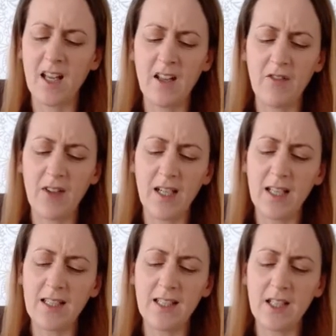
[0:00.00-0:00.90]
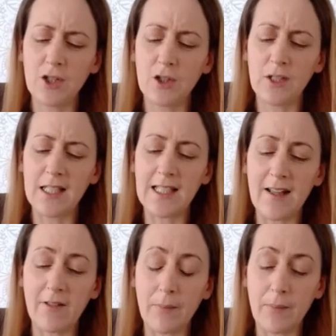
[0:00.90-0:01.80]
Felix didn't understand
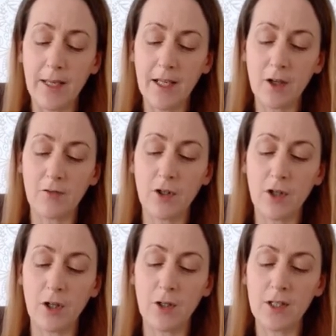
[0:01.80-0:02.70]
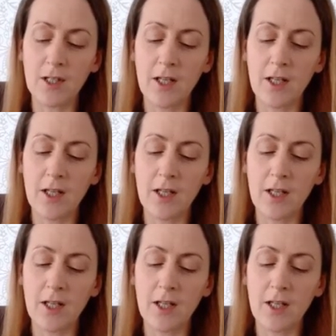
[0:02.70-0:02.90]
the meaning of the colours,